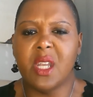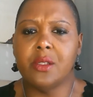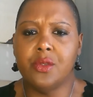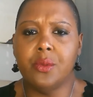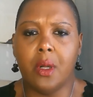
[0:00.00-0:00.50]

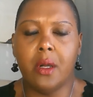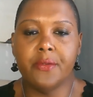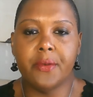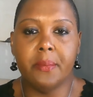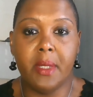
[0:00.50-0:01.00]
too long
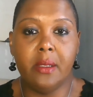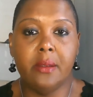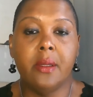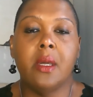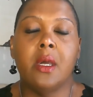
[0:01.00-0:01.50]
for me.
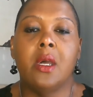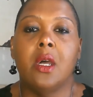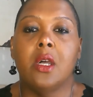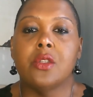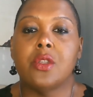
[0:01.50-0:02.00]

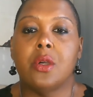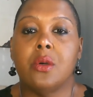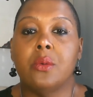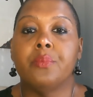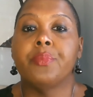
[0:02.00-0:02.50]

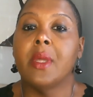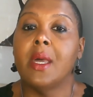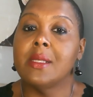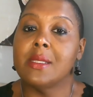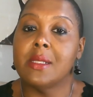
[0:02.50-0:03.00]
So
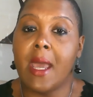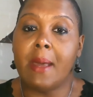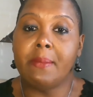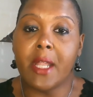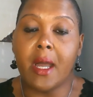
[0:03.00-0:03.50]

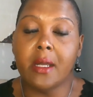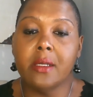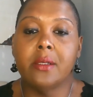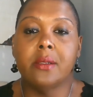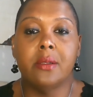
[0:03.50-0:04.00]

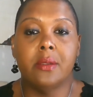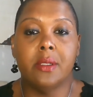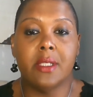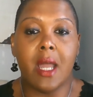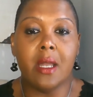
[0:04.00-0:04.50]

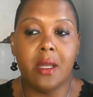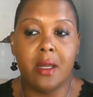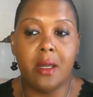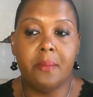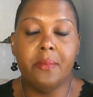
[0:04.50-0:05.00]

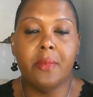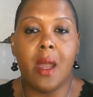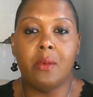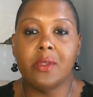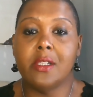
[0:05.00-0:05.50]
snapdoc.com,
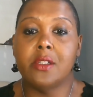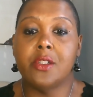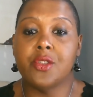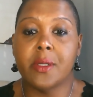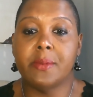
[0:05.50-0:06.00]
I will leave a
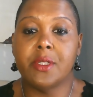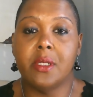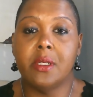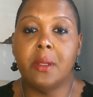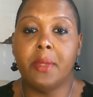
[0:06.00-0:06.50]

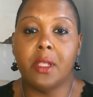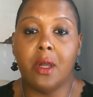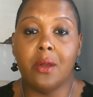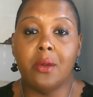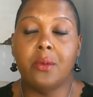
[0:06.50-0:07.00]
description
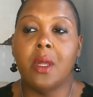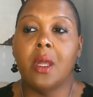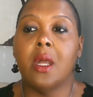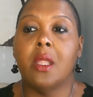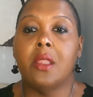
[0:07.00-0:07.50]
below.
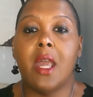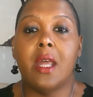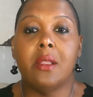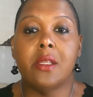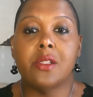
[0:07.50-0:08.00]

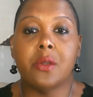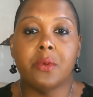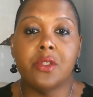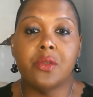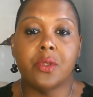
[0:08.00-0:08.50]
That is a
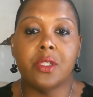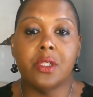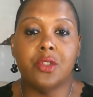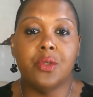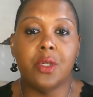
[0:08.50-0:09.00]
resource
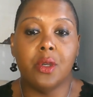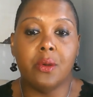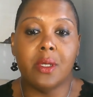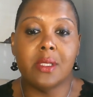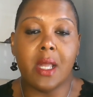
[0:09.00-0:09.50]
that you can
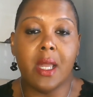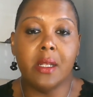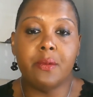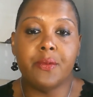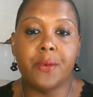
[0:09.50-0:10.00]
go and
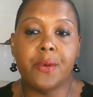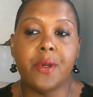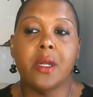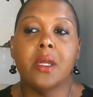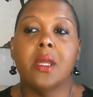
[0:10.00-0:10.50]
sign up
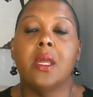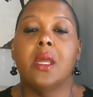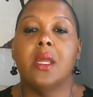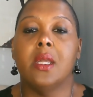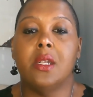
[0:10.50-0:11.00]
for,
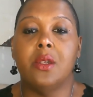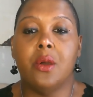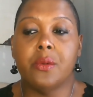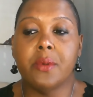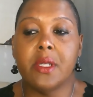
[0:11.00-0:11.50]
get
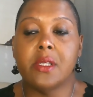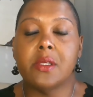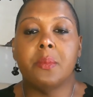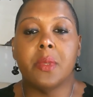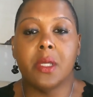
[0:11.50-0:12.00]

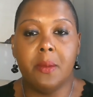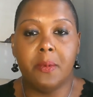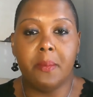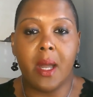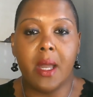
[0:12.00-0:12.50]
notaries, but
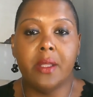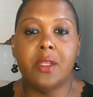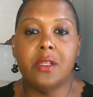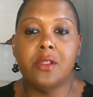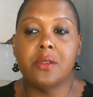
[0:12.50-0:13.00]
keep in mind
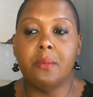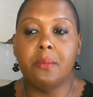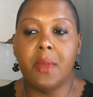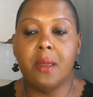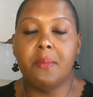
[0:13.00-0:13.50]
these
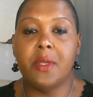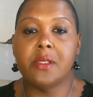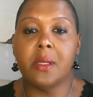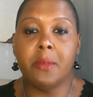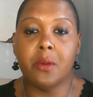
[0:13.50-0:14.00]
may be
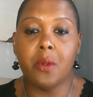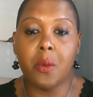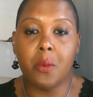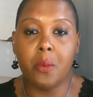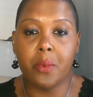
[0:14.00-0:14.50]
some of
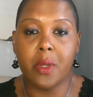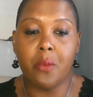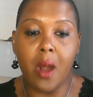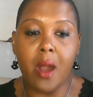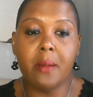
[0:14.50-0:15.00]
the
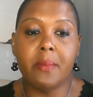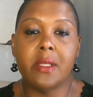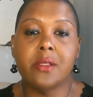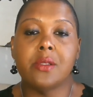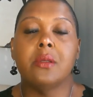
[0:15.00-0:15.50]

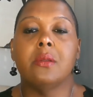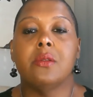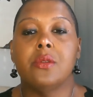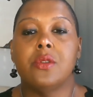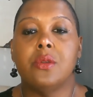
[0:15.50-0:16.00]
requirements
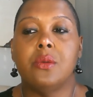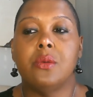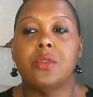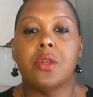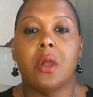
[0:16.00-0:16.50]

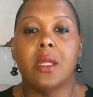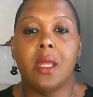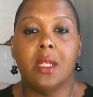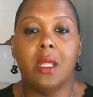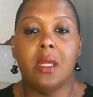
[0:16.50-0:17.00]
to start
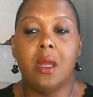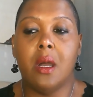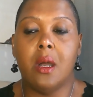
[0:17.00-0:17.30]
getting